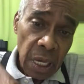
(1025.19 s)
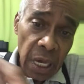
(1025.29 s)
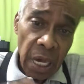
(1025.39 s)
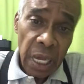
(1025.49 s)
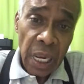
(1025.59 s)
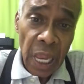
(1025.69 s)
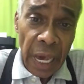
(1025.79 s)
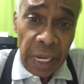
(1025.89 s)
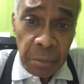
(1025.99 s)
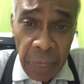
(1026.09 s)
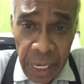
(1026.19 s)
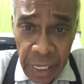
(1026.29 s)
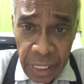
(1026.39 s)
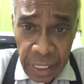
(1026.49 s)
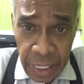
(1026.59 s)
like
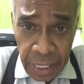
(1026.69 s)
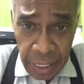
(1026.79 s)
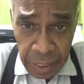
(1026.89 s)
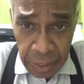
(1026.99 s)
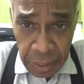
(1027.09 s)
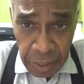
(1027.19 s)
my